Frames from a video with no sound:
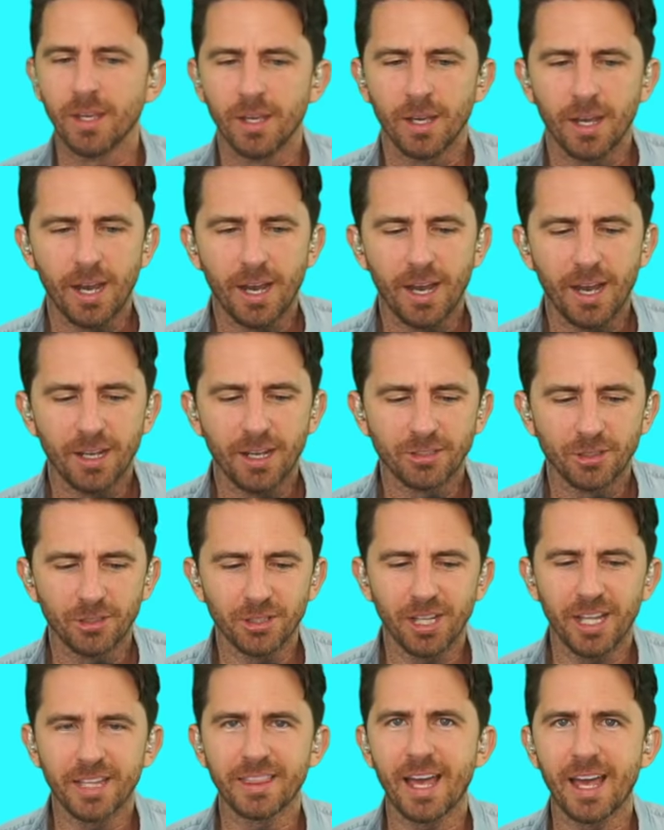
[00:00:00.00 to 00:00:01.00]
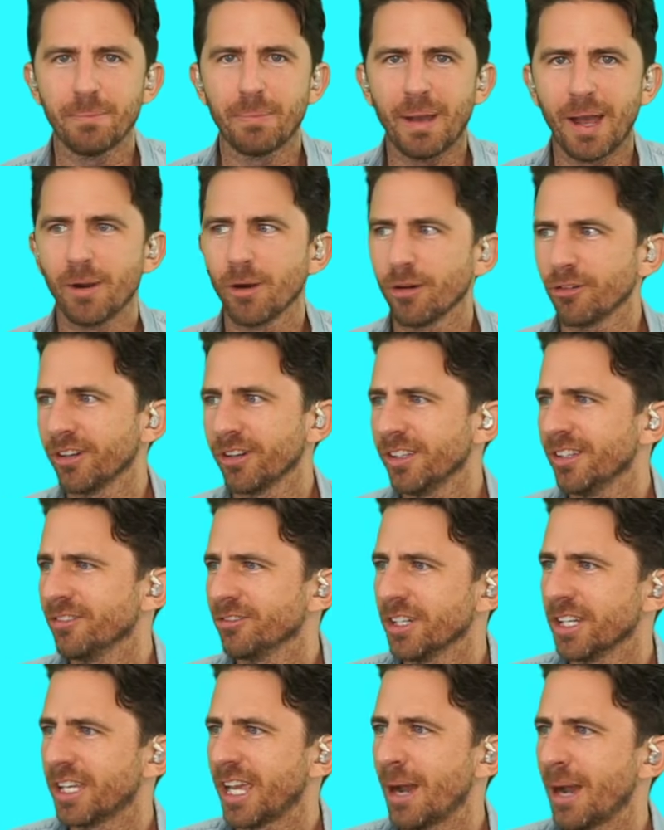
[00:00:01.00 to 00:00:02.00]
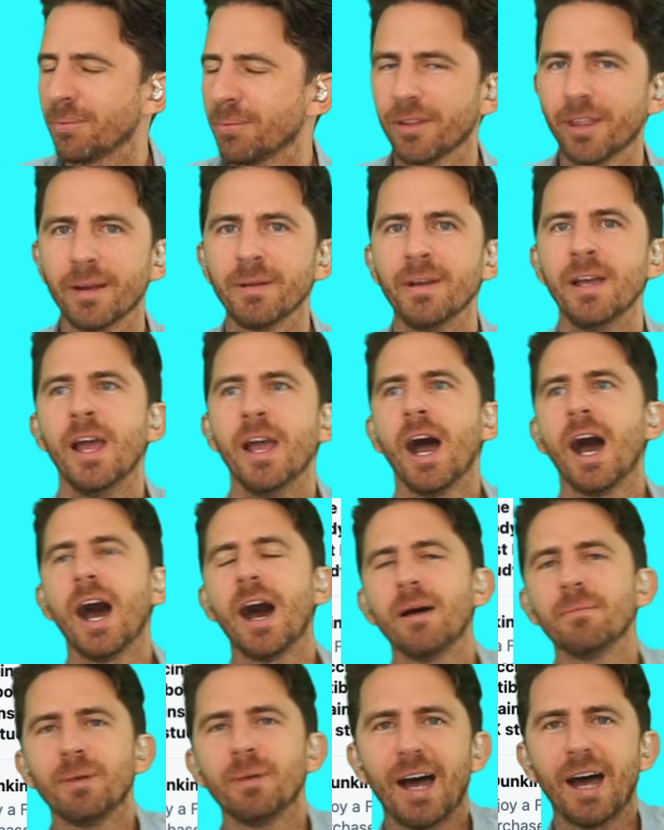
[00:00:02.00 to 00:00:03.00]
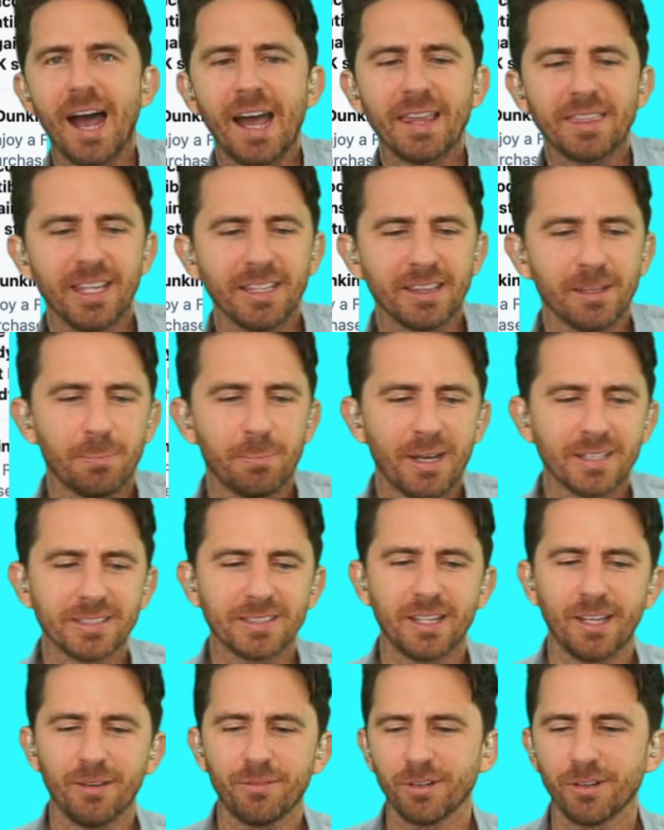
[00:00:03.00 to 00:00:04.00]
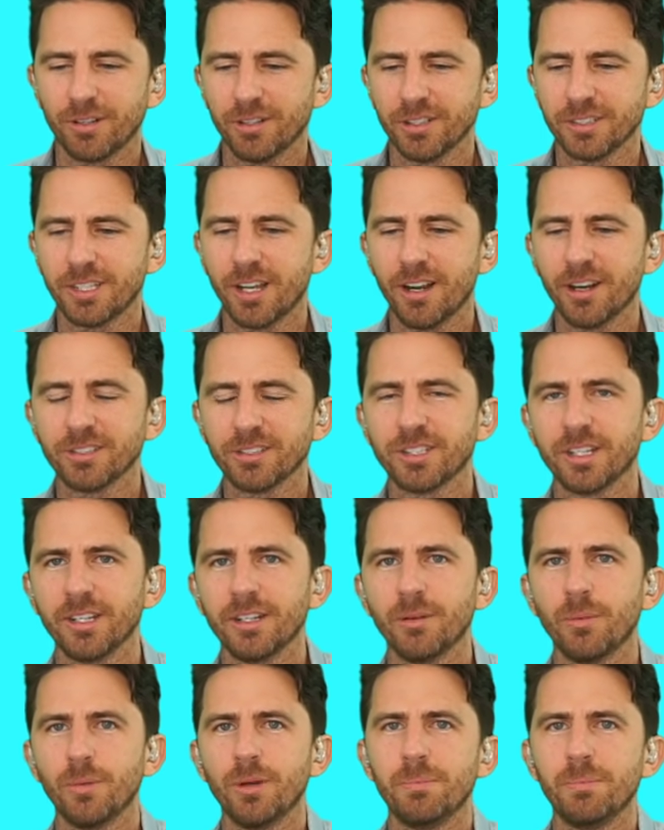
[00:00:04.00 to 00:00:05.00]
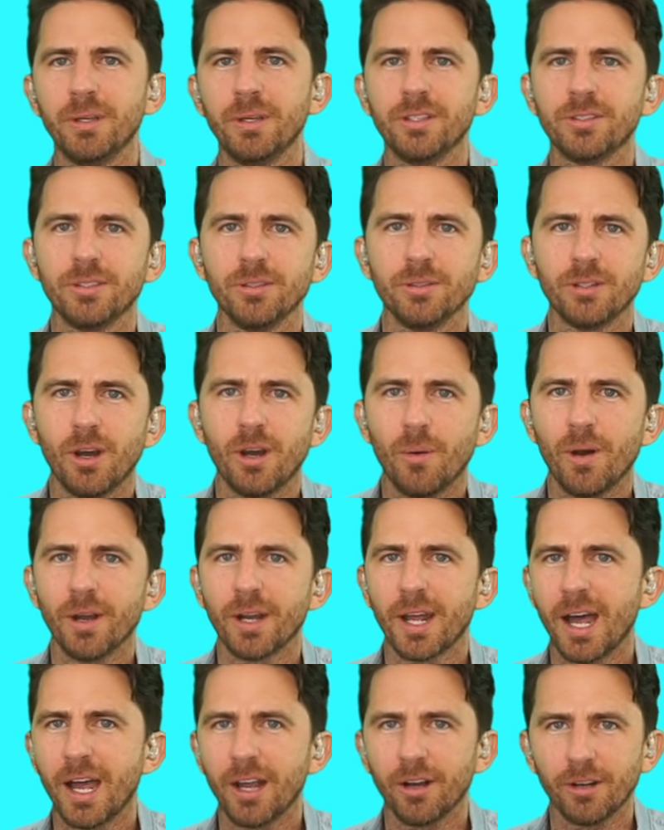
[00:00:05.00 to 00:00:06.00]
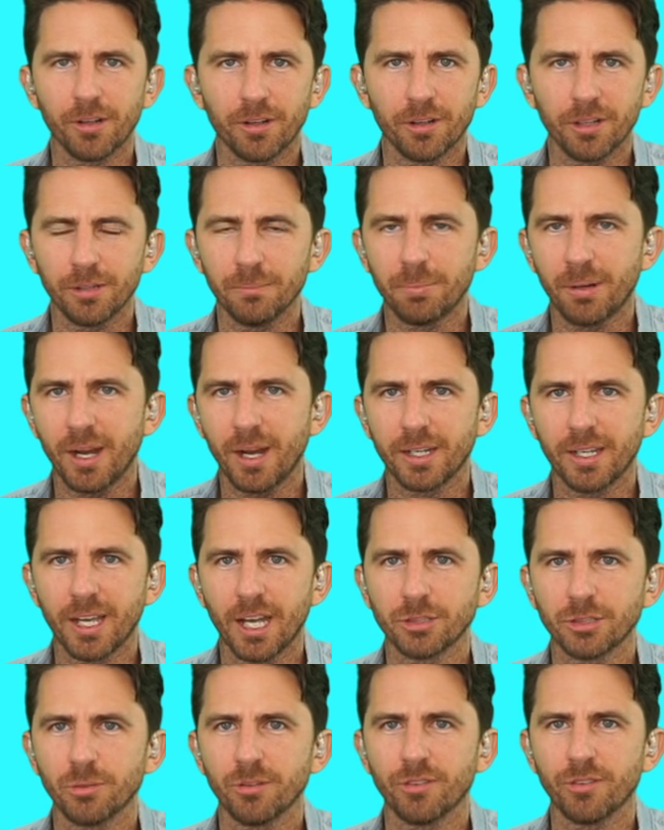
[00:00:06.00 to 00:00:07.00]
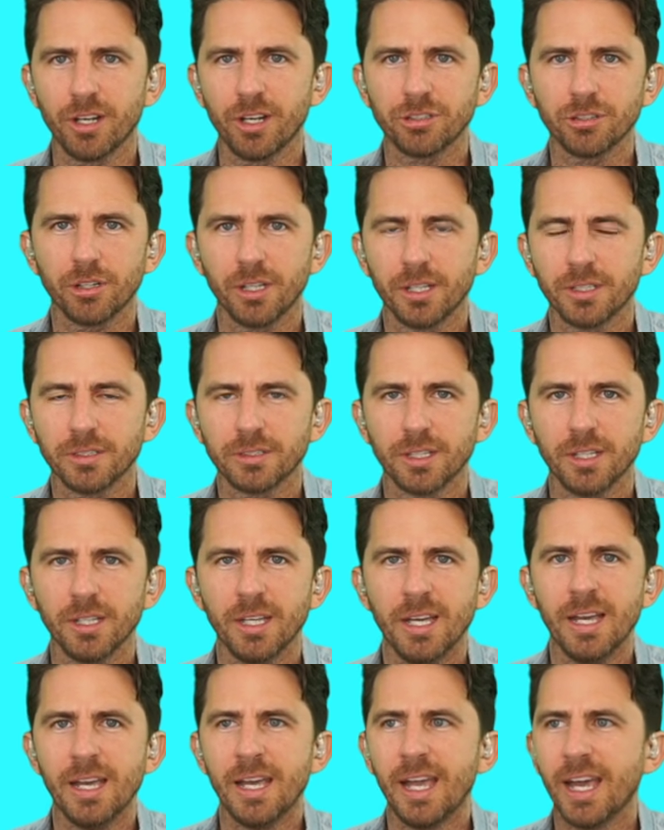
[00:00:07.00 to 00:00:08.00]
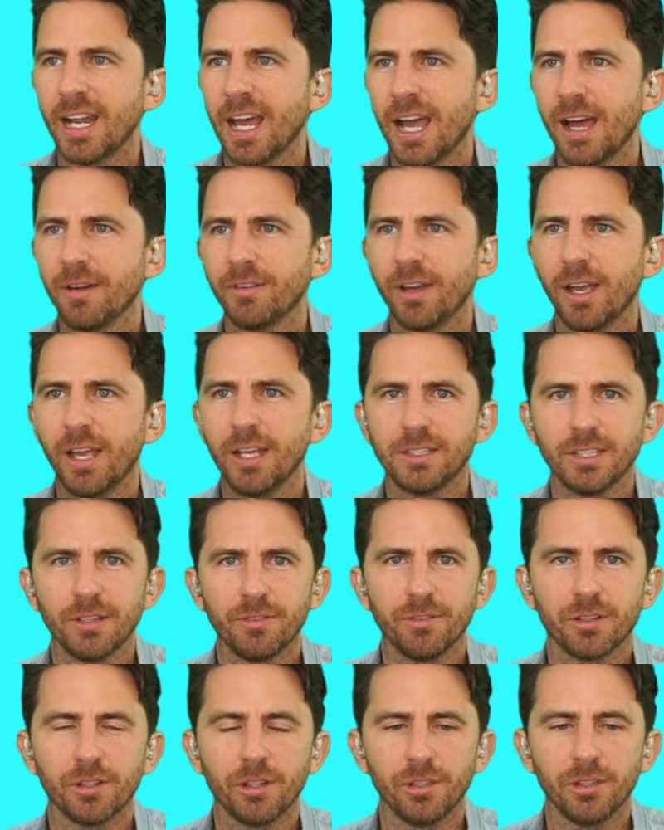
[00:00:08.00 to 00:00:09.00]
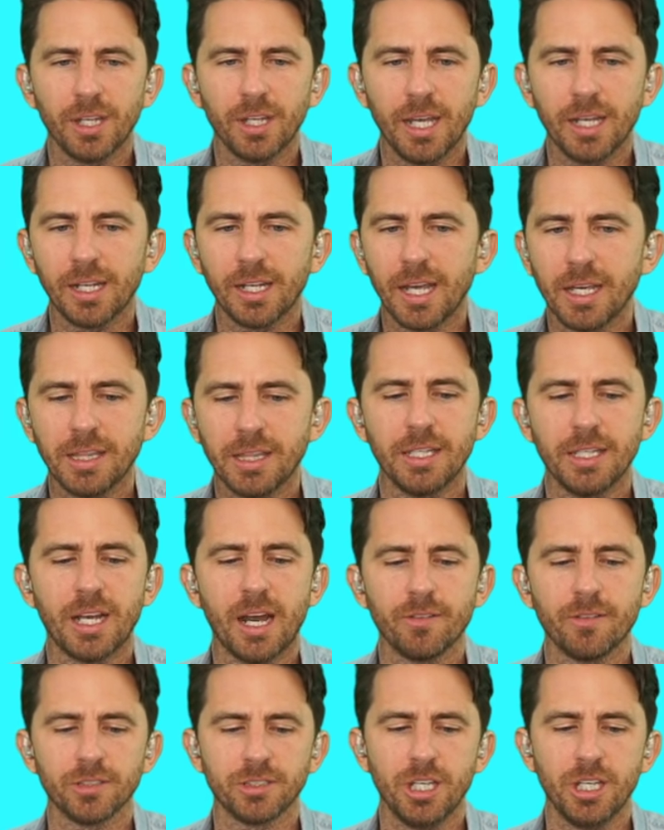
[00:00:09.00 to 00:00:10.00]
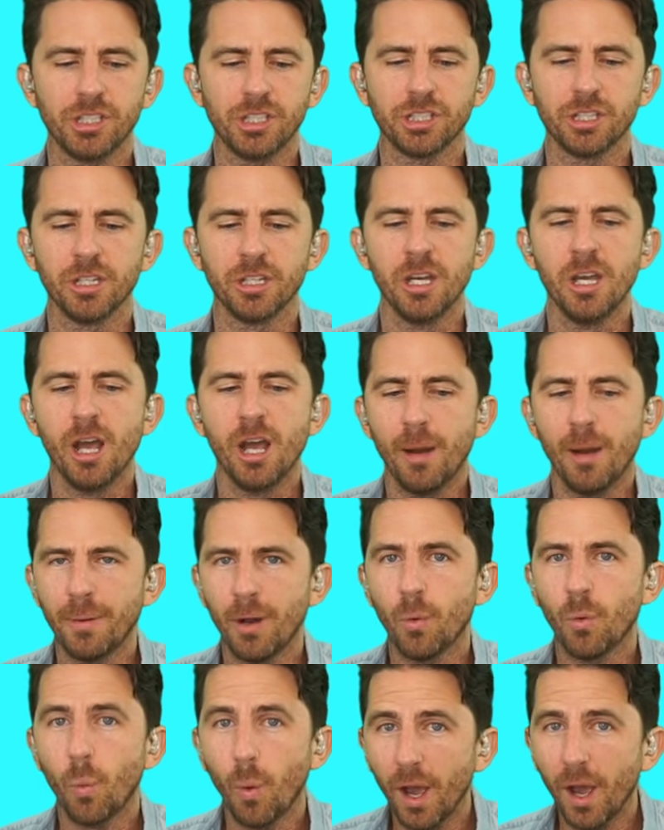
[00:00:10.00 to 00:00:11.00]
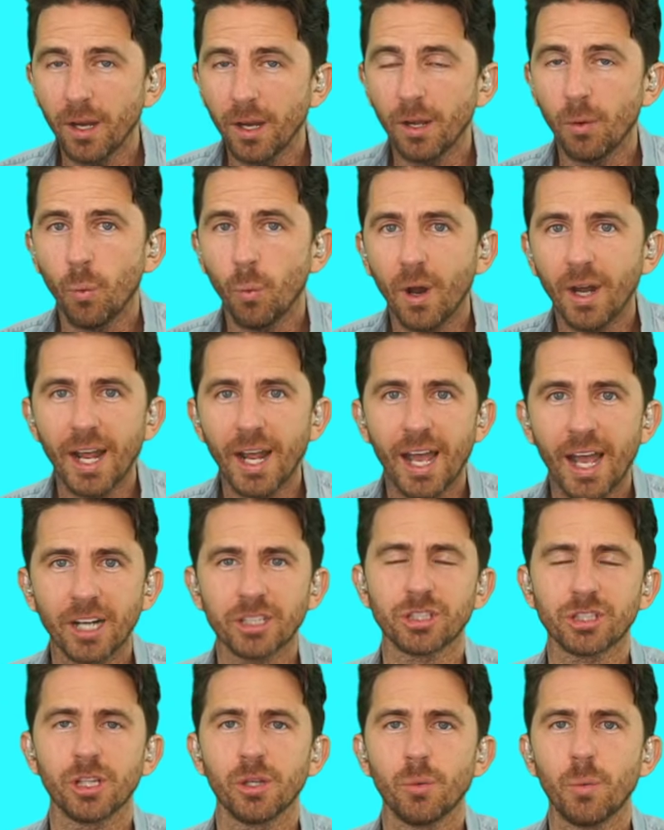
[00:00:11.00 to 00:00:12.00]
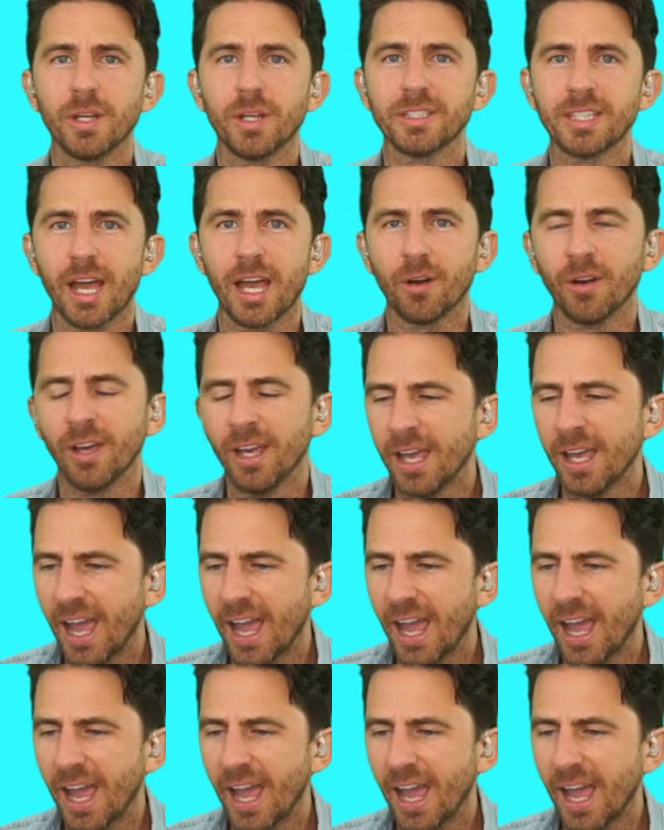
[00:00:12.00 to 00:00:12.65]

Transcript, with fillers: Uh, don't you like that power re- recapper there? Uh, I think the best thing for Chris Harrison would be to go on Higher Learning Podcast with Rachel Lindsay and have a difficult and lengthy conversation about what, what actually went down.